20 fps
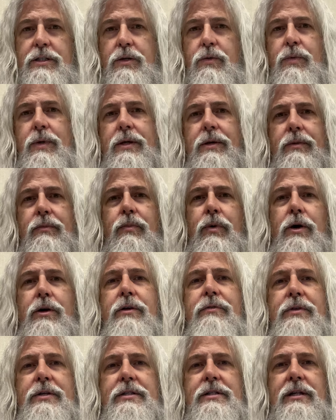So
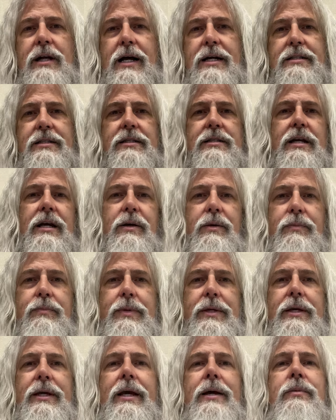part of this class is
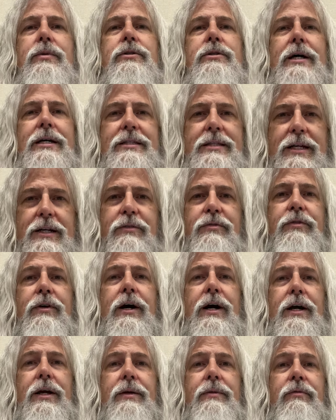being able to
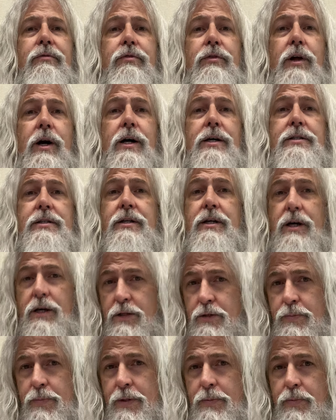identify flaws in
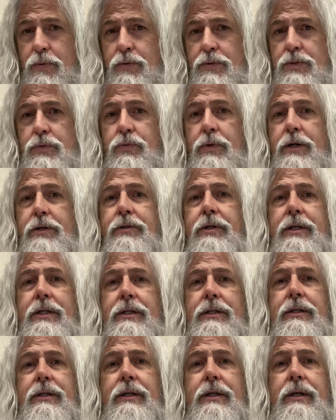other people's
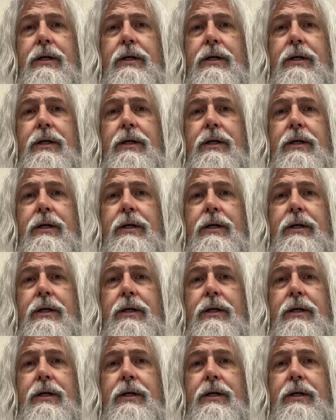rhetoric,